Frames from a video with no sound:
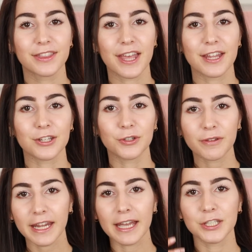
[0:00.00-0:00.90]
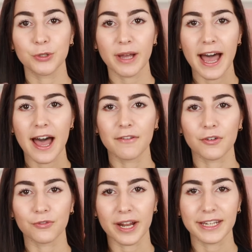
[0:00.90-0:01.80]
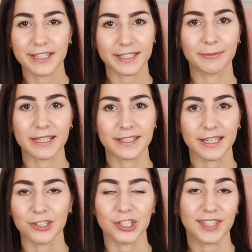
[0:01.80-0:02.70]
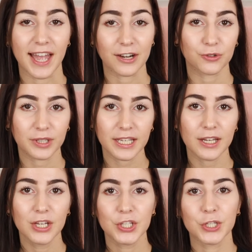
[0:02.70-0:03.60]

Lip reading: then you know that I do have redness in my skin just naturally.